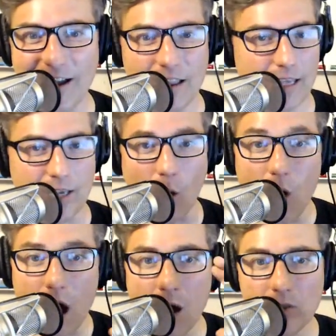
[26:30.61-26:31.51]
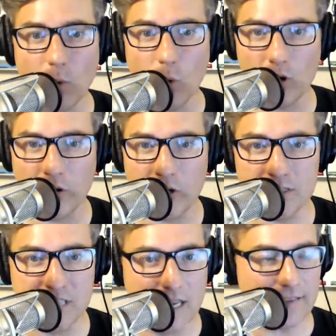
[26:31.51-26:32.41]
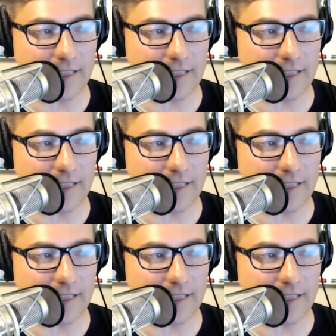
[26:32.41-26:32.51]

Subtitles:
They go out the woods. They